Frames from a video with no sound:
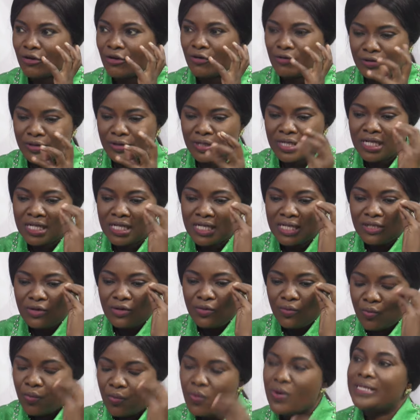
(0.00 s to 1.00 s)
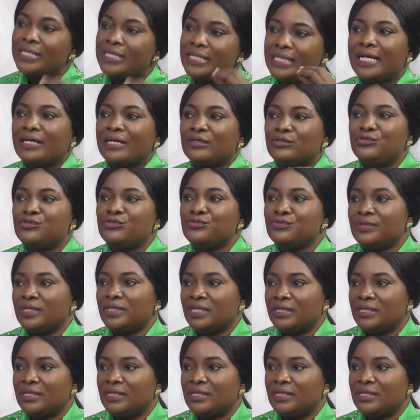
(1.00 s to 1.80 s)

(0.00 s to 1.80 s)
on what they are doing.